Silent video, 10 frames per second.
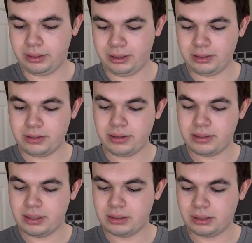And as you can
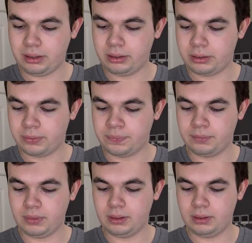see, there's a little
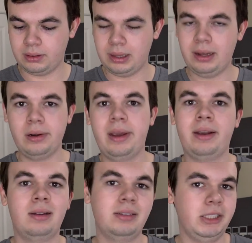cloud
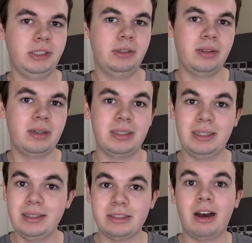icon letting you know that it
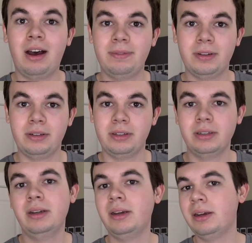is
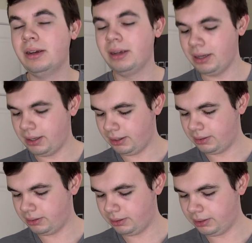offloaded
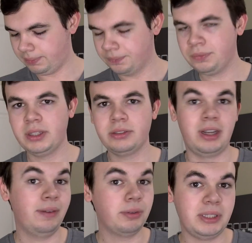and um, it's going
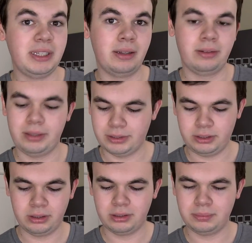to have to re-download that so
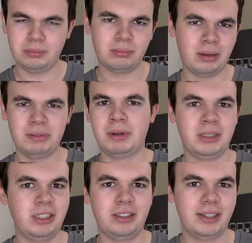you're going to probably want
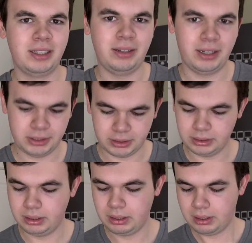an internet connection.